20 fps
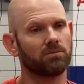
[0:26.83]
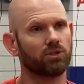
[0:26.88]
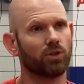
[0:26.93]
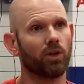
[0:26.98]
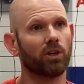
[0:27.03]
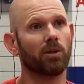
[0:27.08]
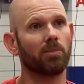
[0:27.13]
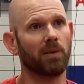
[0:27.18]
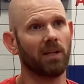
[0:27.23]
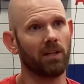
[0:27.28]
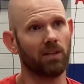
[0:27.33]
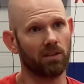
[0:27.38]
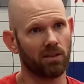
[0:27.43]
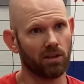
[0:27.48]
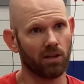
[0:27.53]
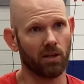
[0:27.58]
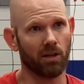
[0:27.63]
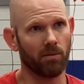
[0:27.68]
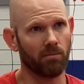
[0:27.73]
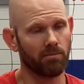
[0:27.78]
going to be
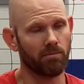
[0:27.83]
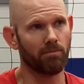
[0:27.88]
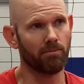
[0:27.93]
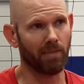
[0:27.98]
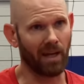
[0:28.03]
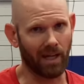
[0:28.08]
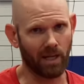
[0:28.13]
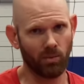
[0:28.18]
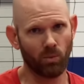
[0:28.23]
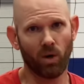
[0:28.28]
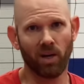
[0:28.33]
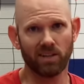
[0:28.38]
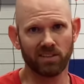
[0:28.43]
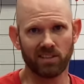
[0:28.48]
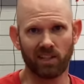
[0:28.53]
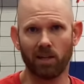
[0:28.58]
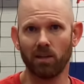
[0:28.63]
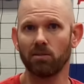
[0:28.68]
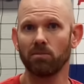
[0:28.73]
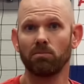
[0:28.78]
the main ones
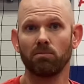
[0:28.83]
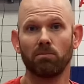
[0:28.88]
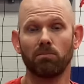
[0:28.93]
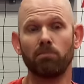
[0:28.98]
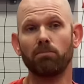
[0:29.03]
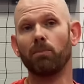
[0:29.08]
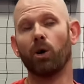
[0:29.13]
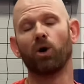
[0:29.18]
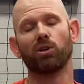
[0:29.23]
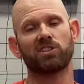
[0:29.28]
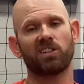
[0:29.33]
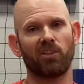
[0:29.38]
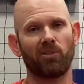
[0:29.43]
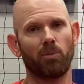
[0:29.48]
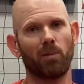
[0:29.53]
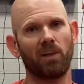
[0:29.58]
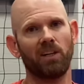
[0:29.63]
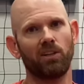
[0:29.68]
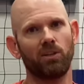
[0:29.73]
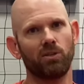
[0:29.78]
that most
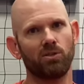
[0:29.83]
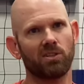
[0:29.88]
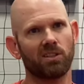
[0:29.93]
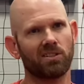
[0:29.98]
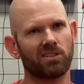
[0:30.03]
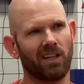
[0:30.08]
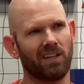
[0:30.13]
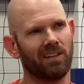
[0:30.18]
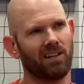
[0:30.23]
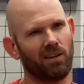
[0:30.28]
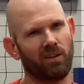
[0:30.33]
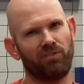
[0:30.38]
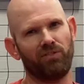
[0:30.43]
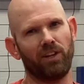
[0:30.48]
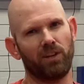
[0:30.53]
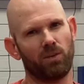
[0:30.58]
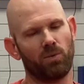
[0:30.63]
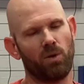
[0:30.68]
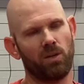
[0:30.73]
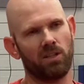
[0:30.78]
everybody uses, and then the
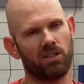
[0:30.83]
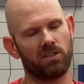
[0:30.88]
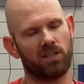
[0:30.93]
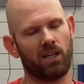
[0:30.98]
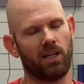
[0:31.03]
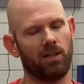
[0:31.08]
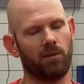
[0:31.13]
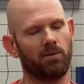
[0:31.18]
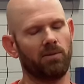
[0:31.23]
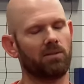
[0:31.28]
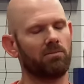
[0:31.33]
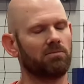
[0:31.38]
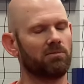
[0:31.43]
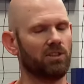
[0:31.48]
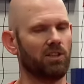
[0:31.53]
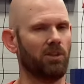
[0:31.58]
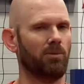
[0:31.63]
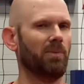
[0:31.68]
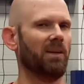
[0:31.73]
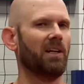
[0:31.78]
5th one is going
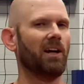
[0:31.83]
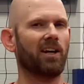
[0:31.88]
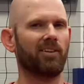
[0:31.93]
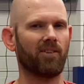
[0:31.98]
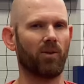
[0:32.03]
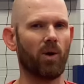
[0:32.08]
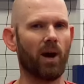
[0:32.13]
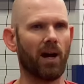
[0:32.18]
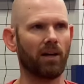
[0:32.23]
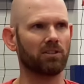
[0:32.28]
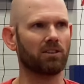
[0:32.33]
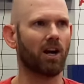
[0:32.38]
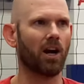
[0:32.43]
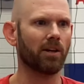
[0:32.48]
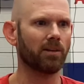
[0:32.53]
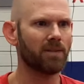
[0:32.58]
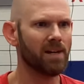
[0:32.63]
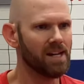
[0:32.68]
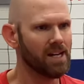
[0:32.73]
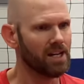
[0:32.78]
to be kind of a wild
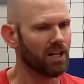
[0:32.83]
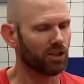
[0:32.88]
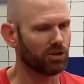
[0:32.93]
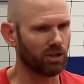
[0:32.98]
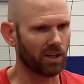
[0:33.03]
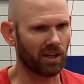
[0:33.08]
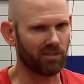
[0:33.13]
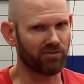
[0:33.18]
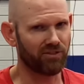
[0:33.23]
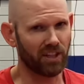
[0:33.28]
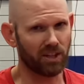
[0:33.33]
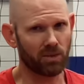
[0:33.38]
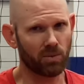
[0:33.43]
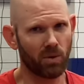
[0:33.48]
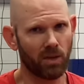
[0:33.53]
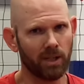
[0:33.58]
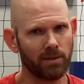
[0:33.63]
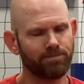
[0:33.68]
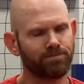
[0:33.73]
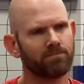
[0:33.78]
card. So that 5th
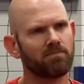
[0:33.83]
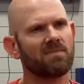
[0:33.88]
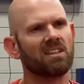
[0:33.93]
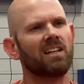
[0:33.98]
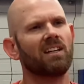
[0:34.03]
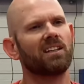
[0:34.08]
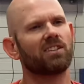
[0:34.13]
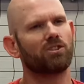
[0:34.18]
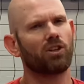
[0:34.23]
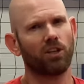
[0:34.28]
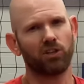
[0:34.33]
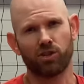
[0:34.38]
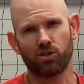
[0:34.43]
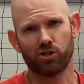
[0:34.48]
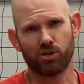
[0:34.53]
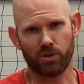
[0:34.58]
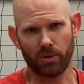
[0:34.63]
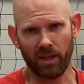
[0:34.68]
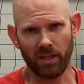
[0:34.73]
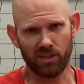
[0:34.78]
one is called the
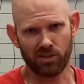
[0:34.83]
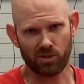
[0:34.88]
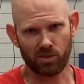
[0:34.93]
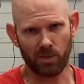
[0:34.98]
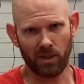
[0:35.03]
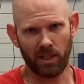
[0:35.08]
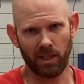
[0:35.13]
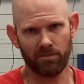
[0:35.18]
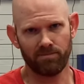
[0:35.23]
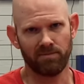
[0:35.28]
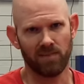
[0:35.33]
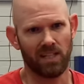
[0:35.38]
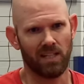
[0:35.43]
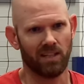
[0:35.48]
straight swing.